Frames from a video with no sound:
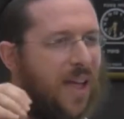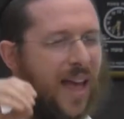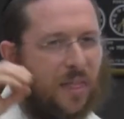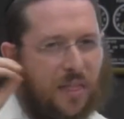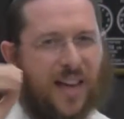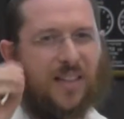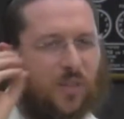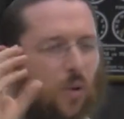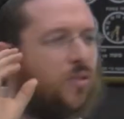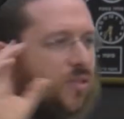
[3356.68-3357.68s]
And that
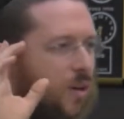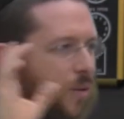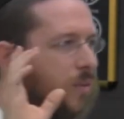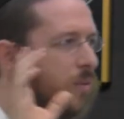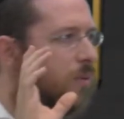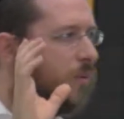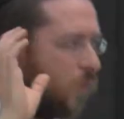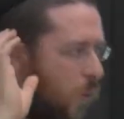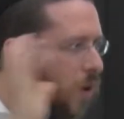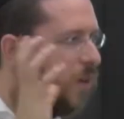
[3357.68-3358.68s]
is also
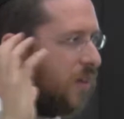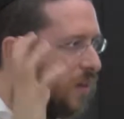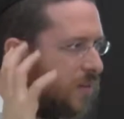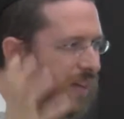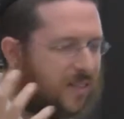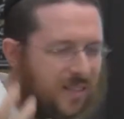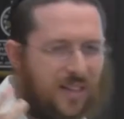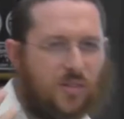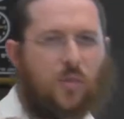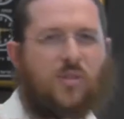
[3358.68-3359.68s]
worthy. That is,
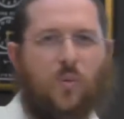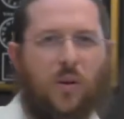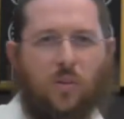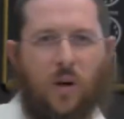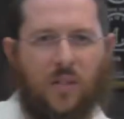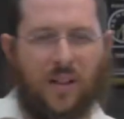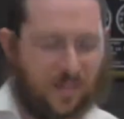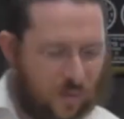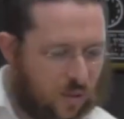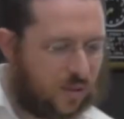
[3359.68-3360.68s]
that is also worthwhile. That
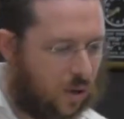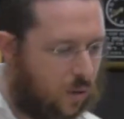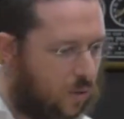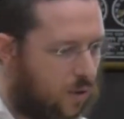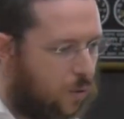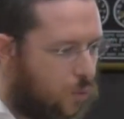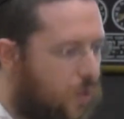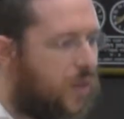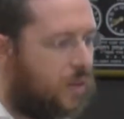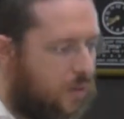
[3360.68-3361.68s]
is also
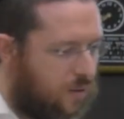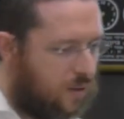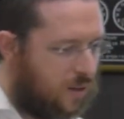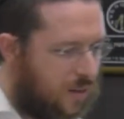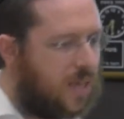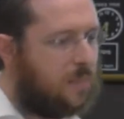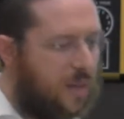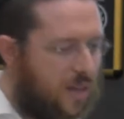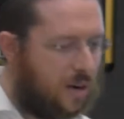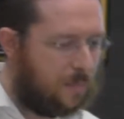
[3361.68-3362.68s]
real. That a,
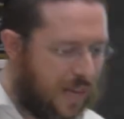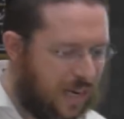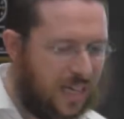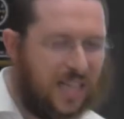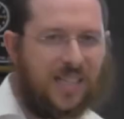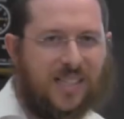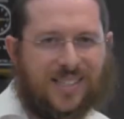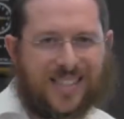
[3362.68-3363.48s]
that a Benoni is